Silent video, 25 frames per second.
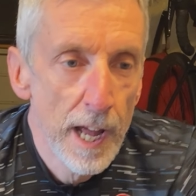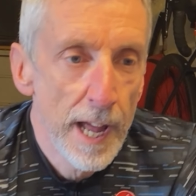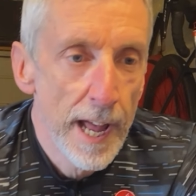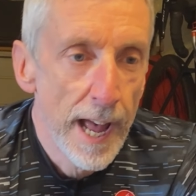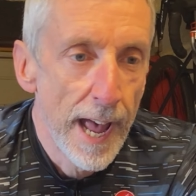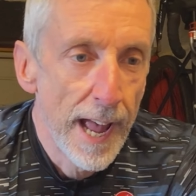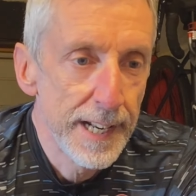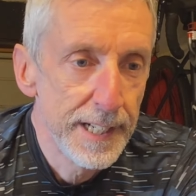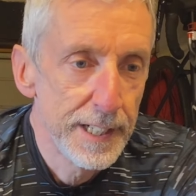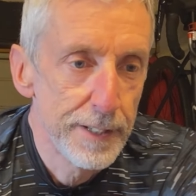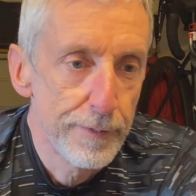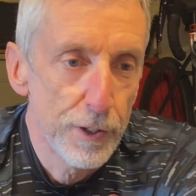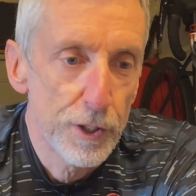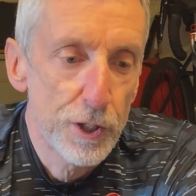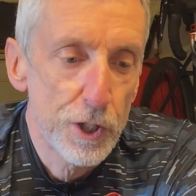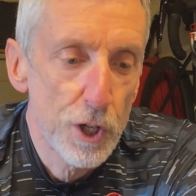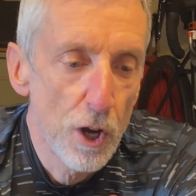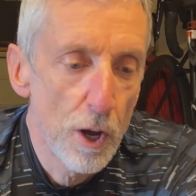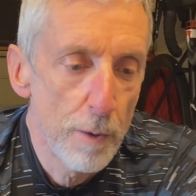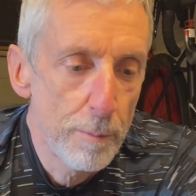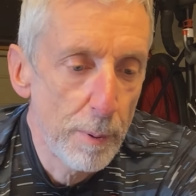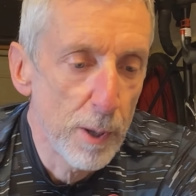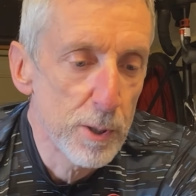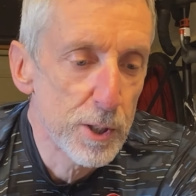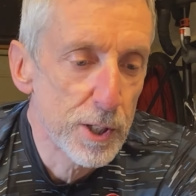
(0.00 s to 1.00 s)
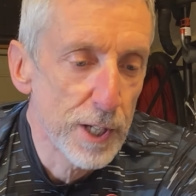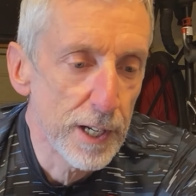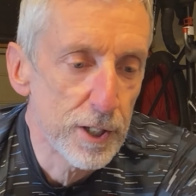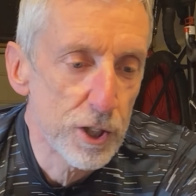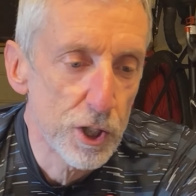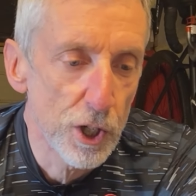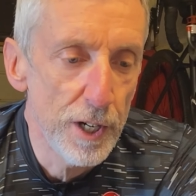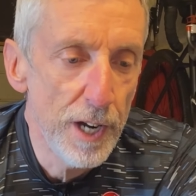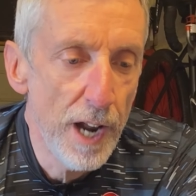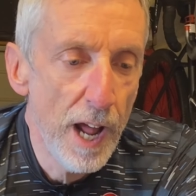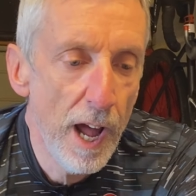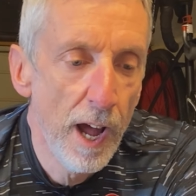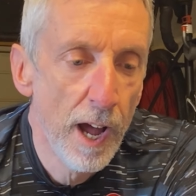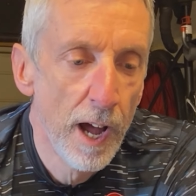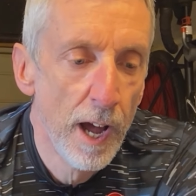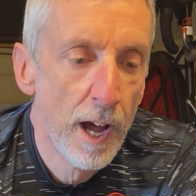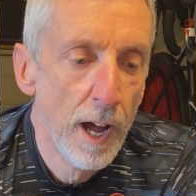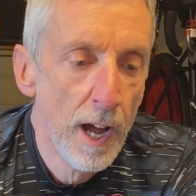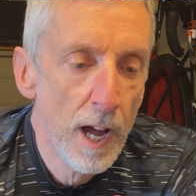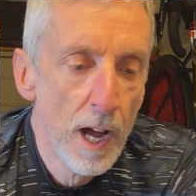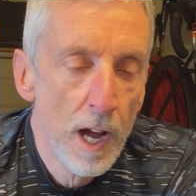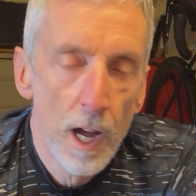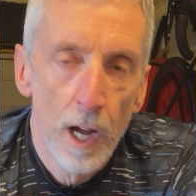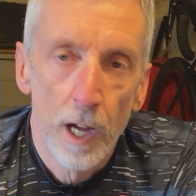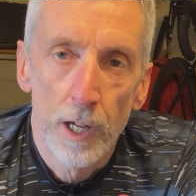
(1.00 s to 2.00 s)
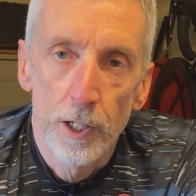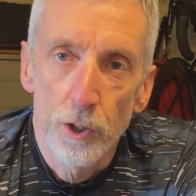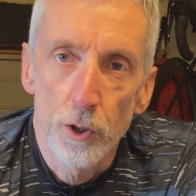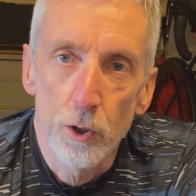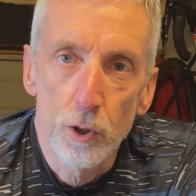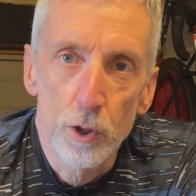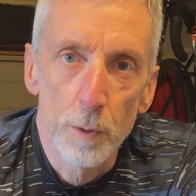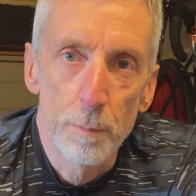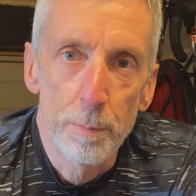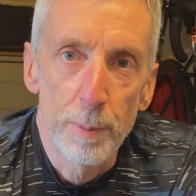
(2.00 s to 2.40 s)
end of a turbo session, you could